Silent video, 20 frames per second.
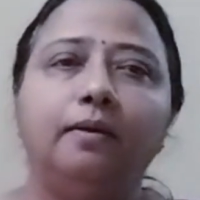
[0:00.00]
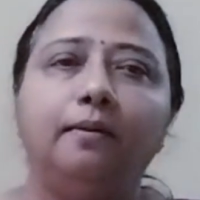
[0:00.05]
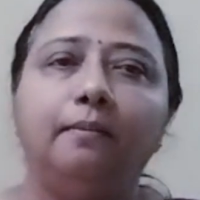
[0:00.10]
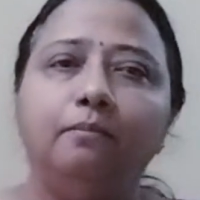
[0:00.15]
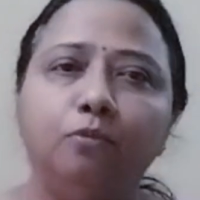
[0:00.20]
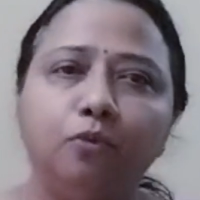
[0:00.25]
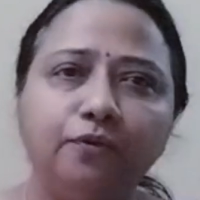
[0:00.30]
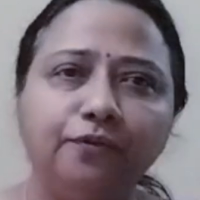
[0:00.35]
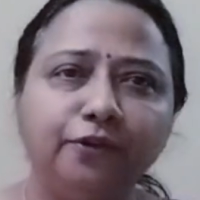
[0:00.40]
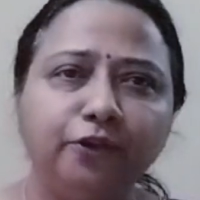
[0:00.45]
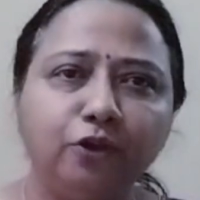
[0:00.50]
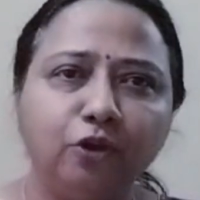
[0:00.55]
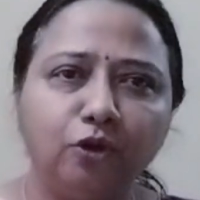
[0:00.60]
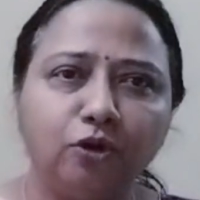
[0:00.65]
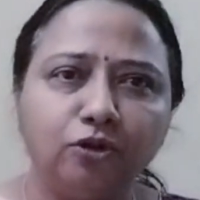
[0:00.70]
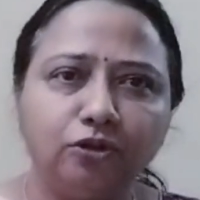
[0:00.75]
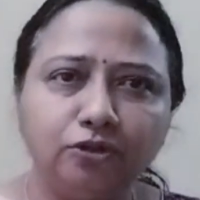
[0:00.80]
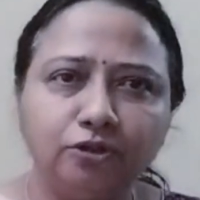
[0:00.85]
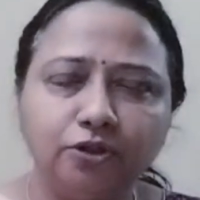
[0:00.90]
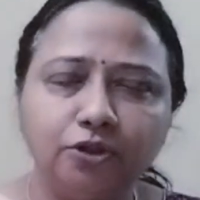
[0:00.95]
Moving
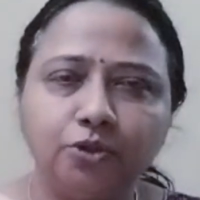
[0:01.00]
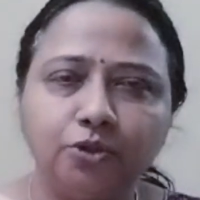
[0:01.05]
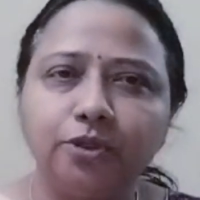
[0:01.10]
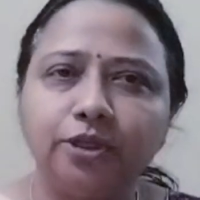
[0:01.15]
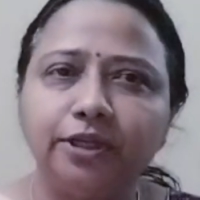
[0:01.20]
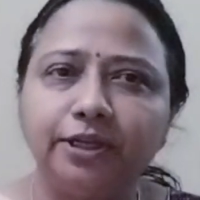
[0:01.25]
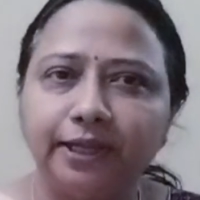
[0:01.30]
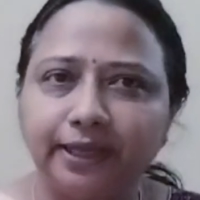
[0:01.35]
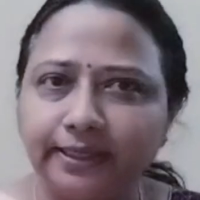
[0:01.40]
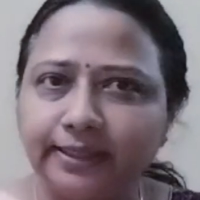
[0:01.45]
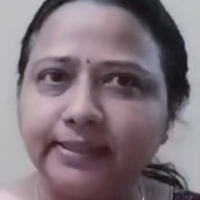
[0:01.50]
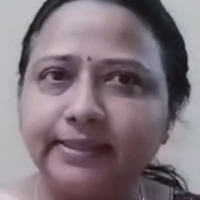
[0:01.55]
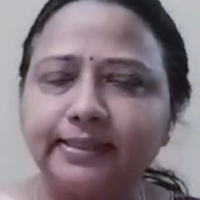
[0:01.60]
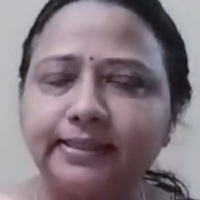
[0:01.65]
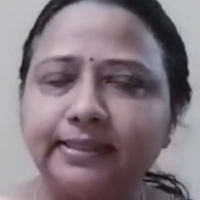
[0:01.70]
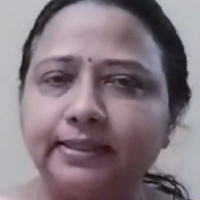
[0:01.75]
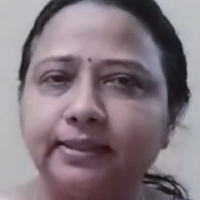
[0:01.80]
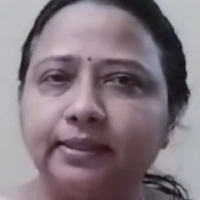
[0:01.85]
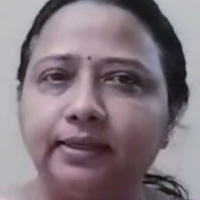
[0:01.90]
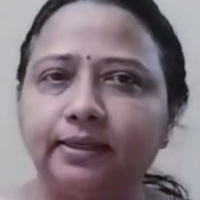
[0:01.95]
on to the
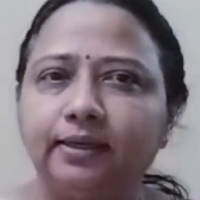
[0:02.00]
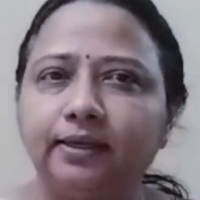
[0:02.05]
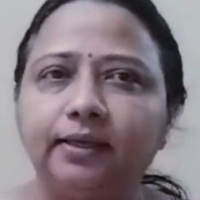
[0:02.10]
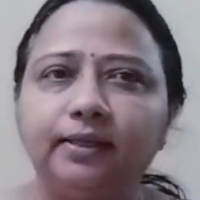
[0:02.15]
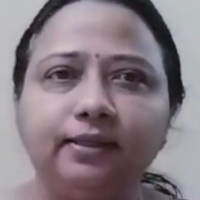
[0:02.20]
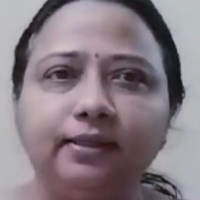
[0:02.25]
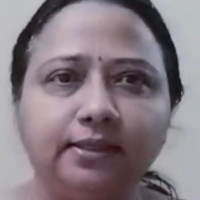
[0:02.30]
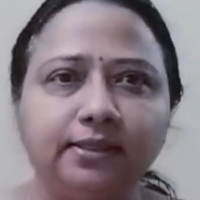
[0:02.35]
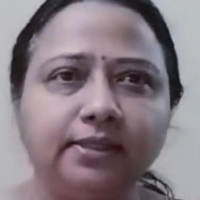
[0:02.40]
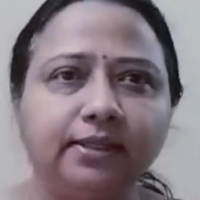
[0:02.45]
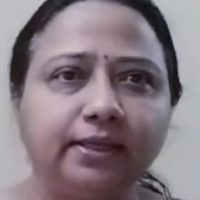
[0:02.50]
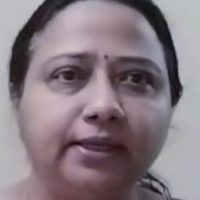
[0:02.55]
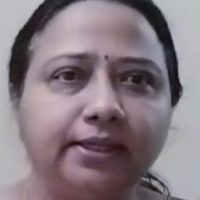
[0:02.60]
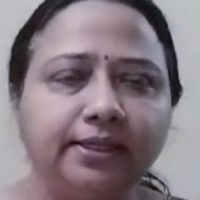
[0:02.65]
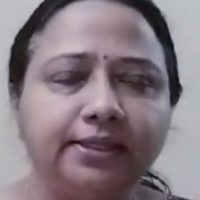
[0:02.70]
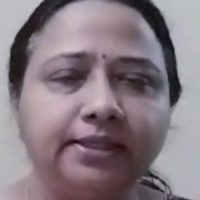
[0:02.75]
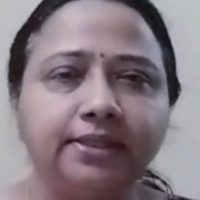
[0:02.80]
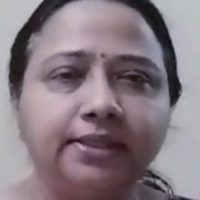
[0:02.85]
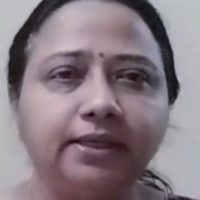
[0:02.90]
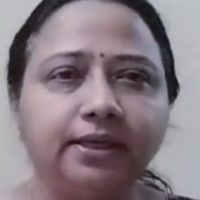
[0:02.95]
next in this
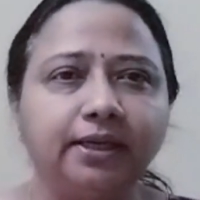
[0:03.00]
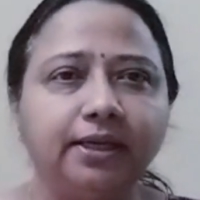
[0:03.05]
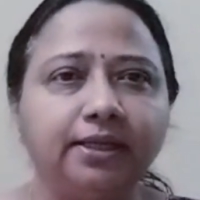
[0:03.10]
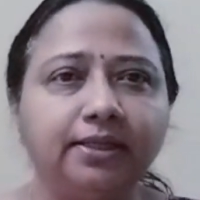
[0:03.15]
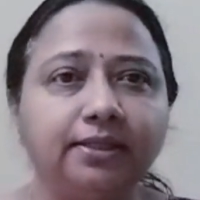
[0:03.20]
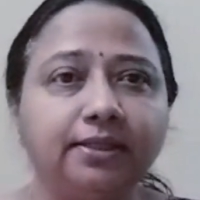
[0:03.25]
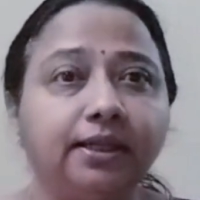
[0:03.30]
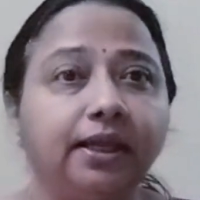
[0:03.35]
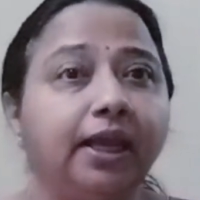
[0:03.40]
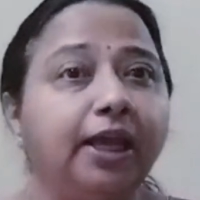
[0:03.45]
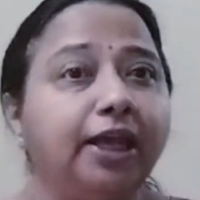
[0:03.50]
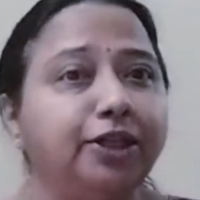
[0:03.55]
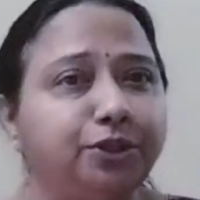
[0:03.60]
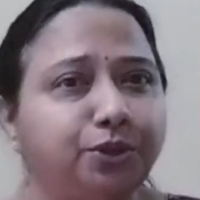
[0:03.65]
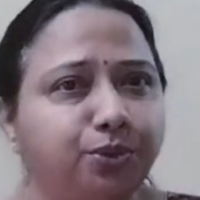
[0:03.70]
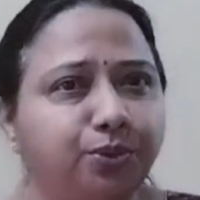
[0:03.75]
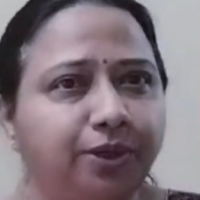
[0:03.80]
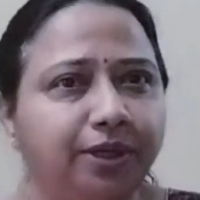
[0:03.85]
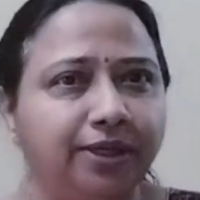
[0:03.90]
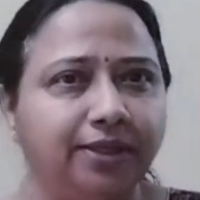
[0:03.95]
list is
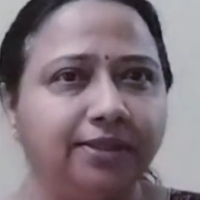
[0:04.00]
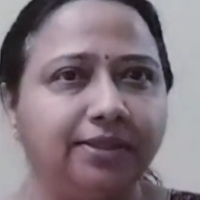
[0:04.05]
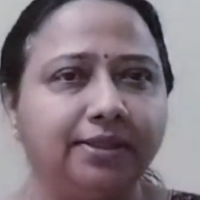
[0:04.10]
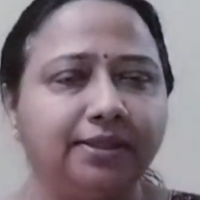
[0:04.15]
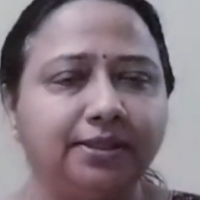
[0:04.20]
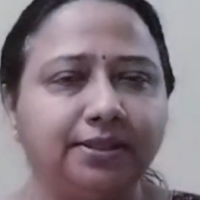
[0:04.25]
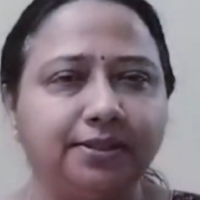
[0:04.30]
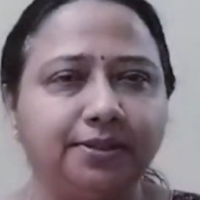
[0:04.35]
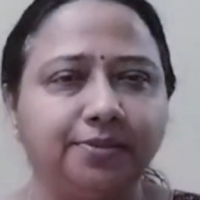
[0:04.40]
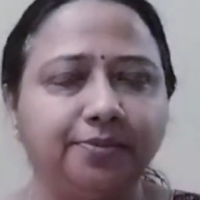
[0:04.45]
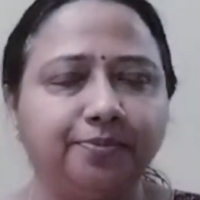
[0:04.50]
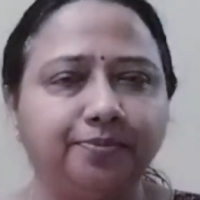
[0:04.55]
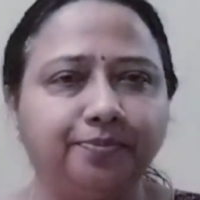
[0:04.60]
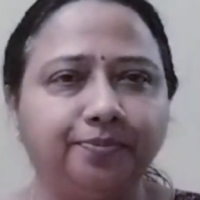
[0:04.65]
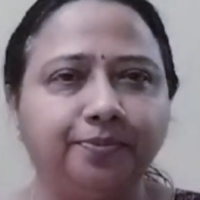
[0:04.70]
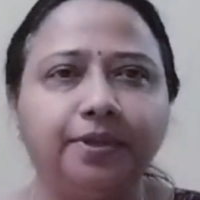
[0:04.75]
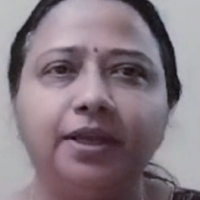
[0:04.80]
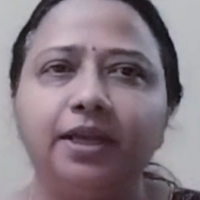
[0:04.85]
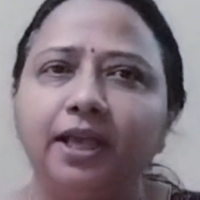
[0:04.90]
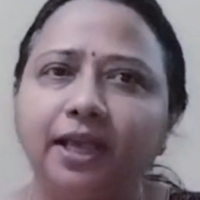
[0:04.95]
assonance.
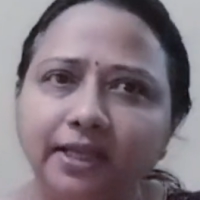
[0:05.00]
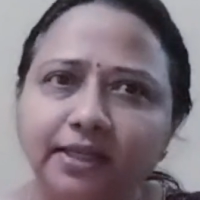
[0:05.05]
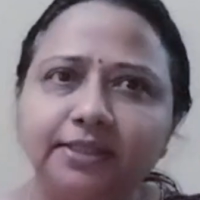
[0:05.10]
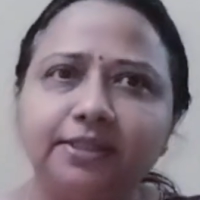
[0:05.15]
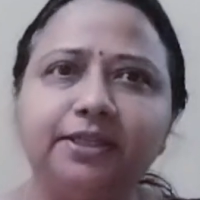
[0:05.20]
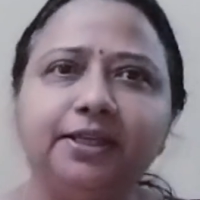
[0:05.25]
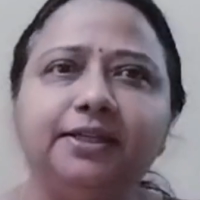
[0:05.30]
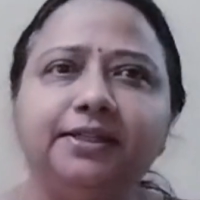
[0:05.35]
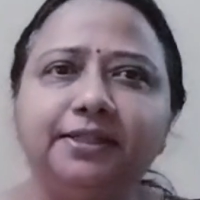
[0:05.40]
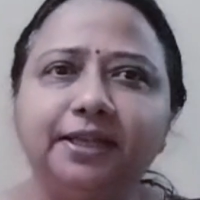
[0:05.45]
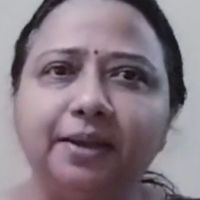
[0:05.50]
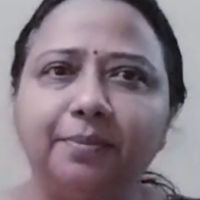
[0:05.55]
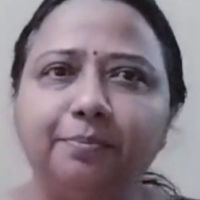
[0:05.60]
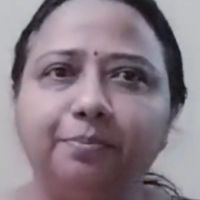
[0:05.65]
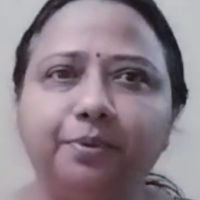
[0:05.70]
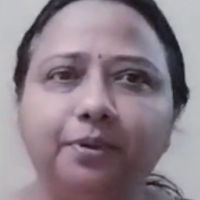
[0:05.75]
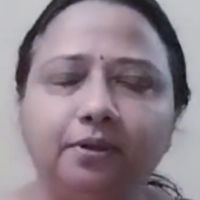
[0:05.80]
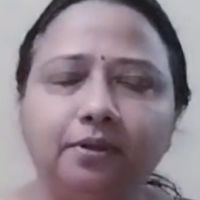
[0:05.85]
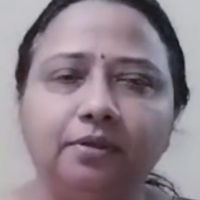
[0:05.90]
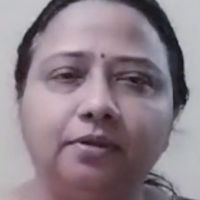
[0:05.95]
Here's the
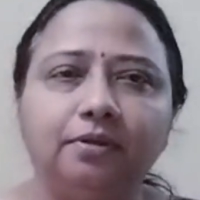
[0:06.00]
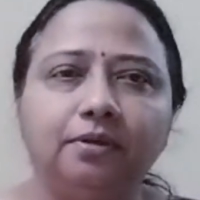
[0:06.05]
example.